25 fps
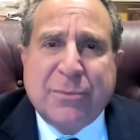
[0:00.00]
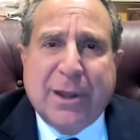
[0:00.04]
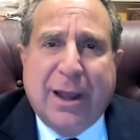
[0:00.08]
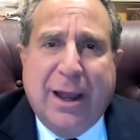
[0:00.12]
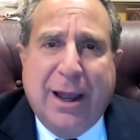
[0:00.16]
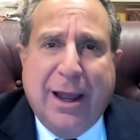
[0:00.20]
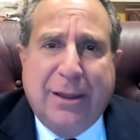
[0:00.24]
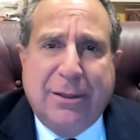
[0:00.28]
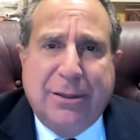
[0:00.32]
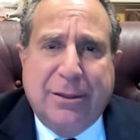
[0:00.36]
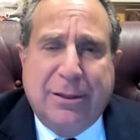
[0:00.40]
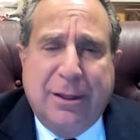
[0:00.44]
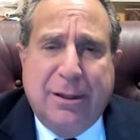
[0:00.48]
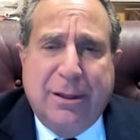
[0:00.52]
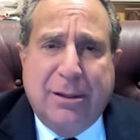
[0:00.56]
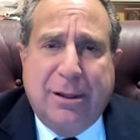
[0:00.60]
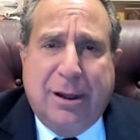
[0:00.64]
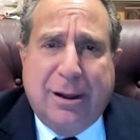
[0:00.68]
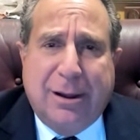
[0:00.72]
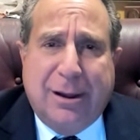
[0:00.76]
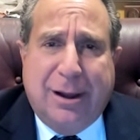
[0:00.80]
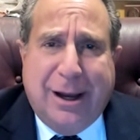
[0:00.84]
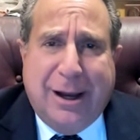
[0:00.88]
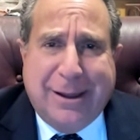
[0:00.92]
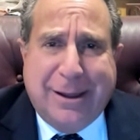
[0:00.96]
and
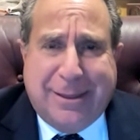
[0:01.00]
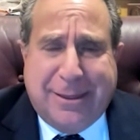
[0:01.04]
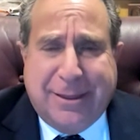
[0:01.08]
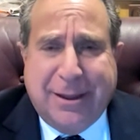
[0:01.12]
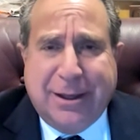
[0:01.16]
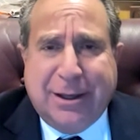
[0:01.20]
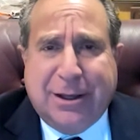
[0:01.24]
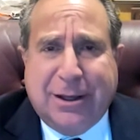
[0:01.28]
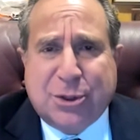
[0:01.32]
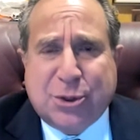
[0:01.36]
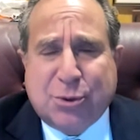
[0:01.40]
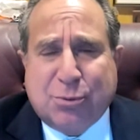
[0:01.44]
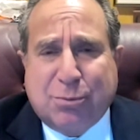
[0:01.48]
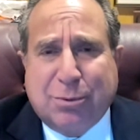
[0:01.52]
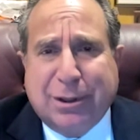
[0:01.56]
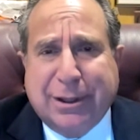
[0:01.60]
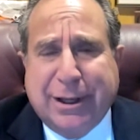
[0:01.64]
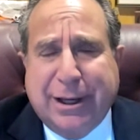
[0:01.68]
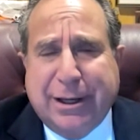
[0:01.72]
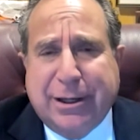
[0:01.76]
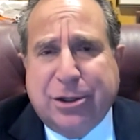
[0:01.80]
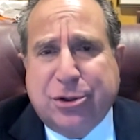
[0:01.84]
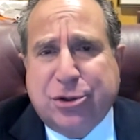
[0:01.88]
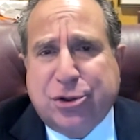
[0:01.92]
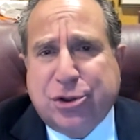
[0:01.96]
I think it's
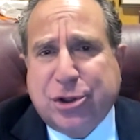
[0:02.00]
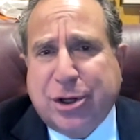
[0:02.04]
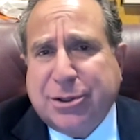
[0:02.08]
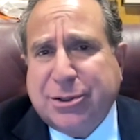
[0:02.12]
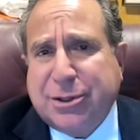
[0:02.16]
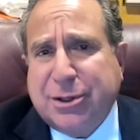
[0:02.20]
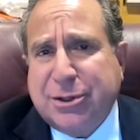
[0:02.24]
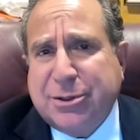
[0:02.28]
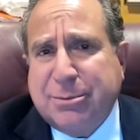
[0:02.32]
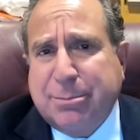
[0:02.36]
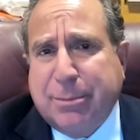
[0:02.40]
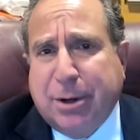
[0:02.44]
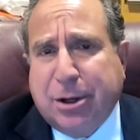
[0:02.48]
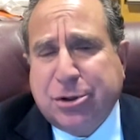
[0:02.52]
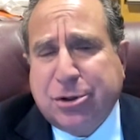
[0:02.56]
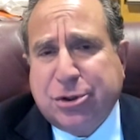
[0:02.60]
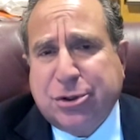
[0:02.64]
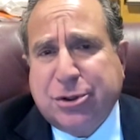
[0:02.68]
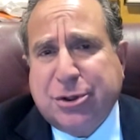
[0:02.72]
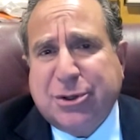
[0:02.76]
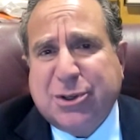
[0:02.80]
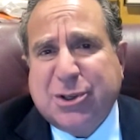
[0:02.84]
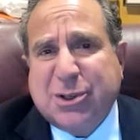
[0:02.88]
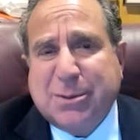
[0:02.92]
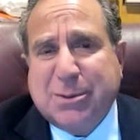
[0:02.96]
related just as much
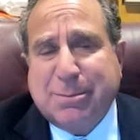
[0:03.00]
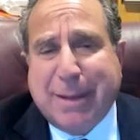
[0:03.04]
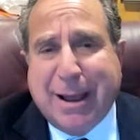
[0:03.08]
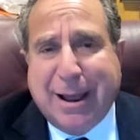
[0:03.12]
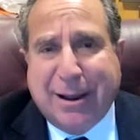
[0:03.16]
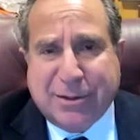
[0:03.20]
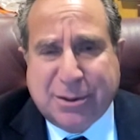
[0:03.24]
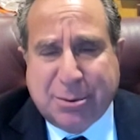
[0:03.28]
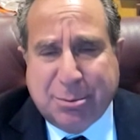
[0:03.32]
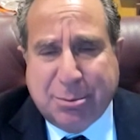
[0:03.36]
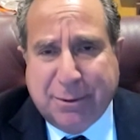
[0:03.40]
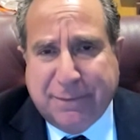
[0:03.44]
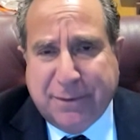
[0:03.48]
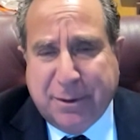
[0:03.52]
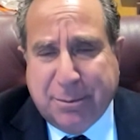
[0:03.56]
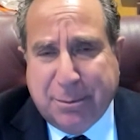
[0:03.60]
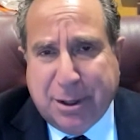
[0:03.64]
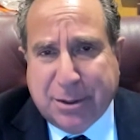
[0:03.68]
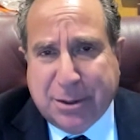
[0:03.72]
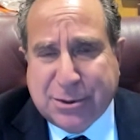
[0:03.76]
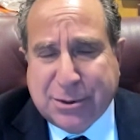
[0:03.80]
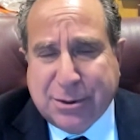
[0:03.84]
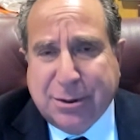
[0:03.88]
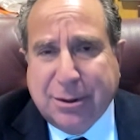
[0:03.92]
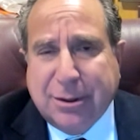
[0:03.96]
to spasm of the
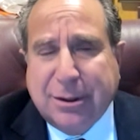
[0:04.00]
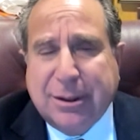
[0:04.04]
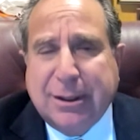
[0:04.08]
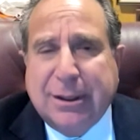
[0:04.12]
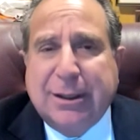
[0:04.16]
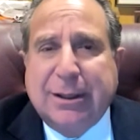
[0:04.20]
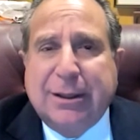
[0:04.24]
muscle